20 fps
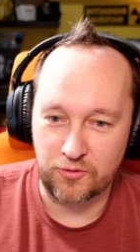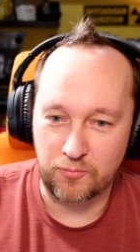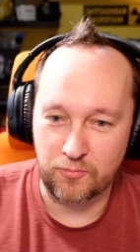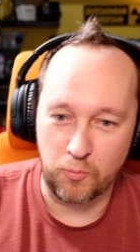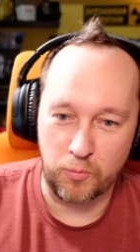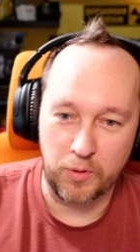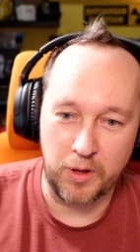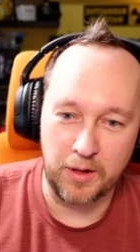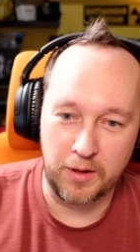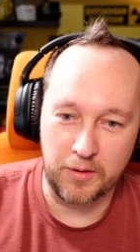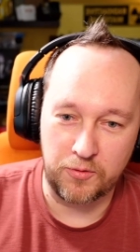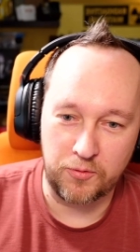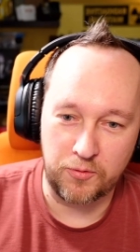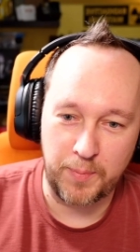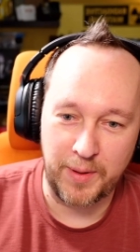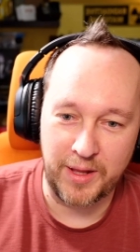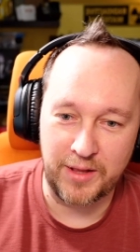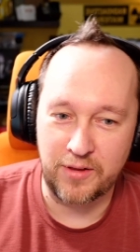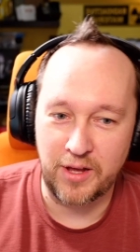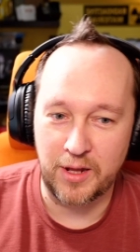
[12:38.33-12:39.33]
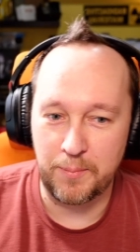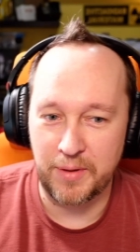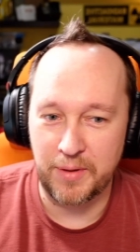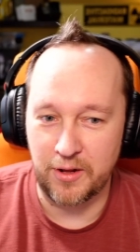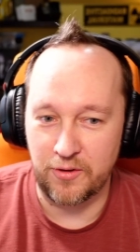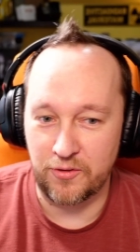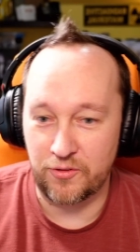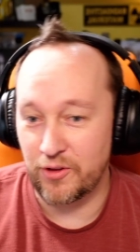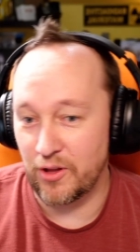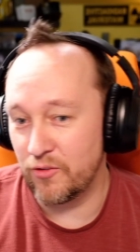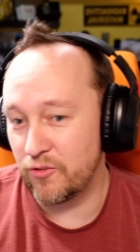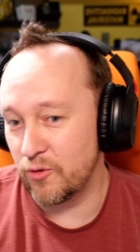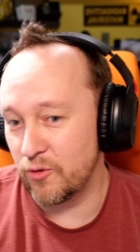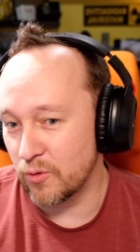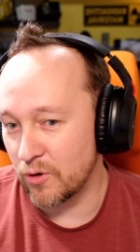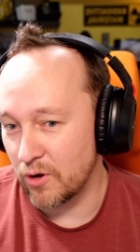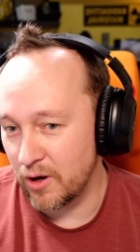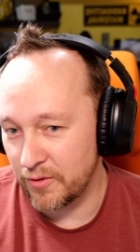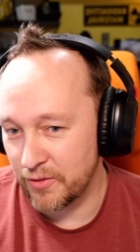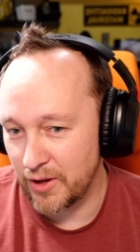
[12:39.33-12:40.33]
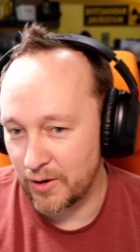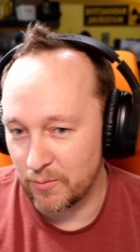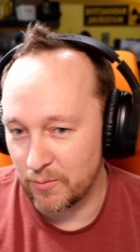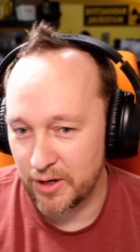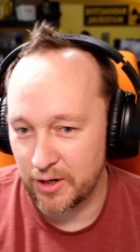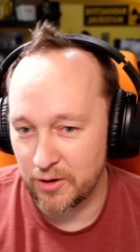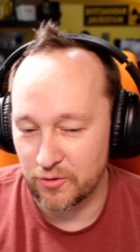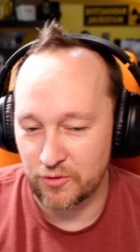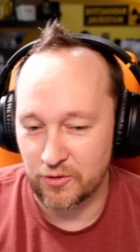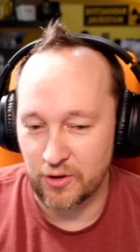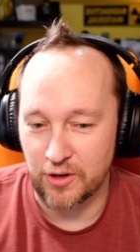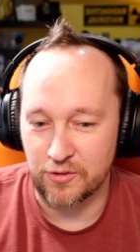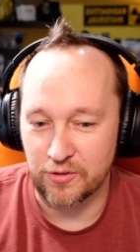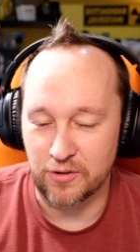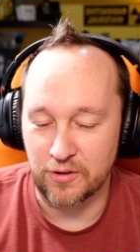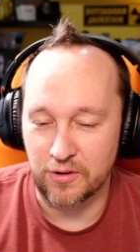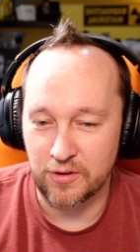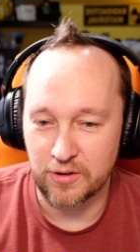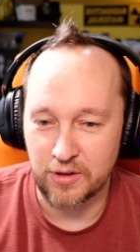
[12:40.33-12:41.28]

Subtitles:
it's been 10 minutes since you were on that radio station.